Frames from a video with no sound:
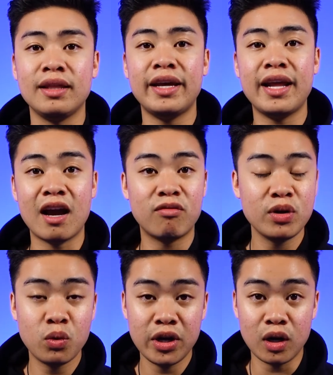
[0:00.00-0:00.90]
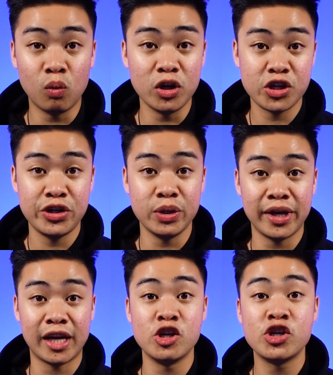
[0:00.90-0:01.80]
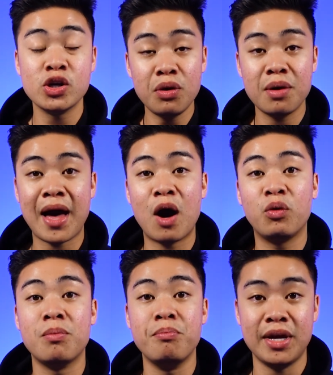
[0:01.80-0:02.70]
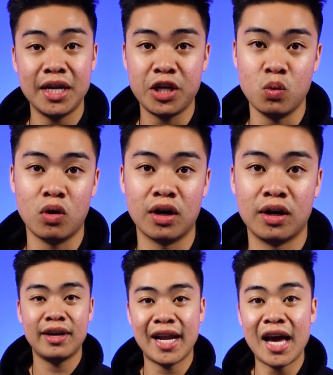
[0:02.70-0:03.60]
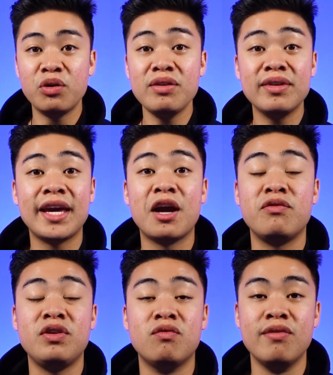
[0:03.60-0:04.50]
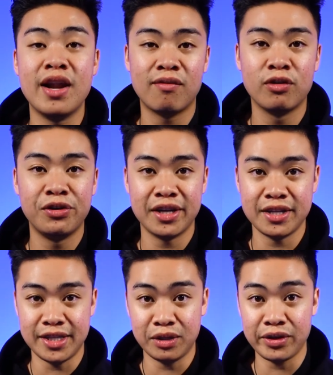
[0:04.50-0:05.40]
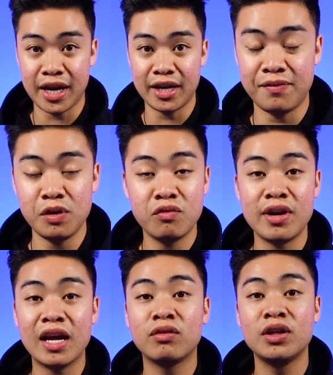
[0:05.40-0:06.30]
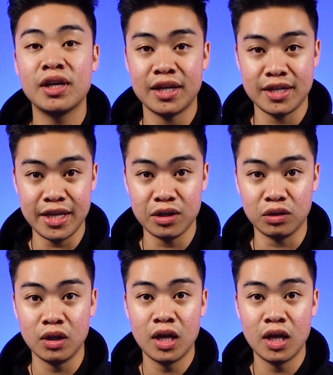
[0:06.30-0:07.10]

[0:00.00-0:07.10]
Let everyone know know what you're doing and show them how committed you are. And I don't even care if you've never done a deal yet. If you've never done a deal,